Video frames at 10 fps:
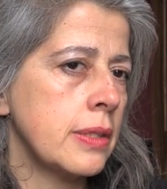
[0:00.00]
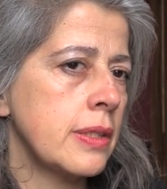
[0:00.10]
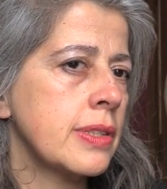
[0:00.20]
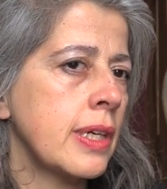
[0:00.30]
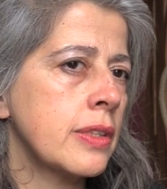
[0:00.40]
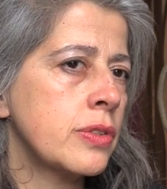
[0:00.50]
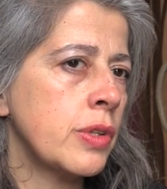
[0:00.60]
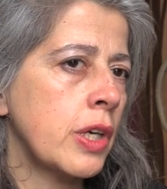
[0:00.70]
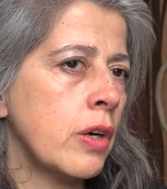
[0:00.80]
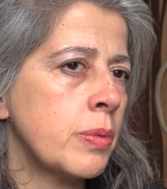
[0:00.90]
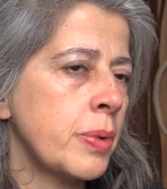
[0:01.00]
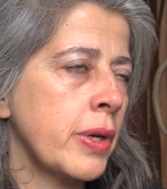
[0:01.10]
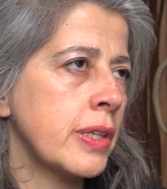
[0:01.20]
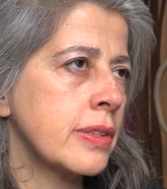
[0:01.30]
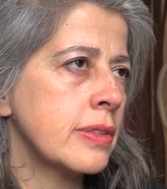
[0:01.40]
decided to
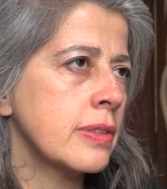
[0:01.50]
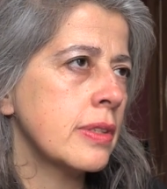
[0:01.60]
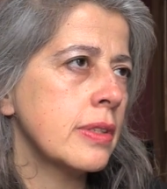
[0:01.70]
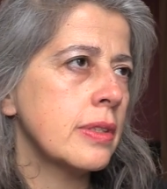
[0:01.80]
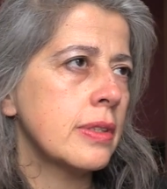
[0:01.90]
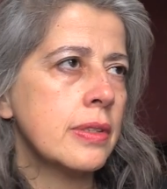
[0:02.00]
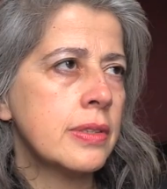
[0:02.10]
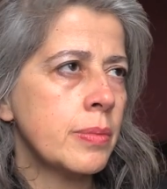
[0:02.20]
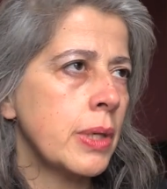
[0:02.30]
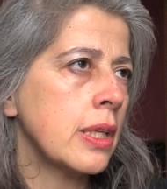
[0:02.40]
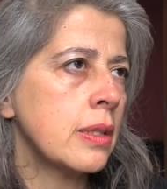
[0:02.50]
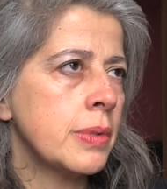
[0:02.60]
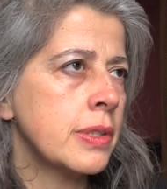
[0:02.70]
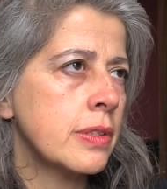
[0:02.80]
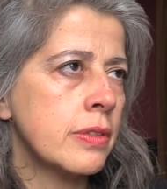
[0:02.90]
incorporate some
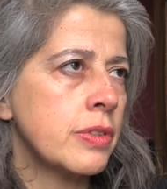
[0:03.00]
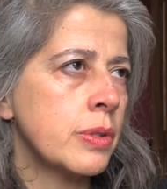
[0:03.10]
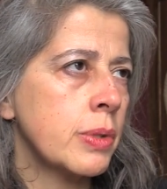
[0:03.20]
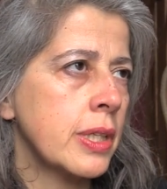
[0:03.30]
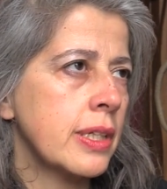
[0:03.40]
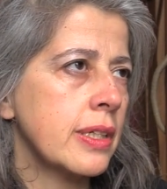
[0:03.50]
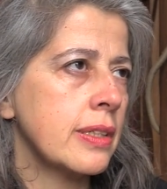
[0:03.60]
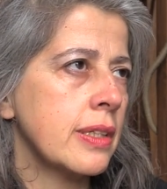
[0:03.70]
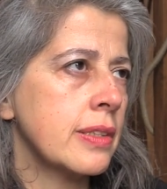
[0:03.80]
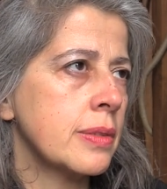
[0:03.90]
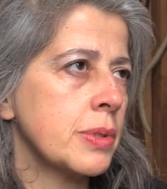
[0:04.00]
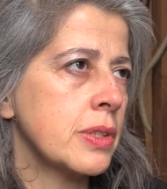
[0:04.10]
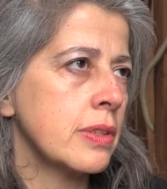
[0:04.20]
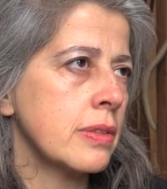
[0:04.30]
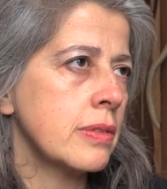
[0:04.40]
elements of her work in the
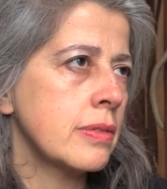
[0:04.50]
exhibition.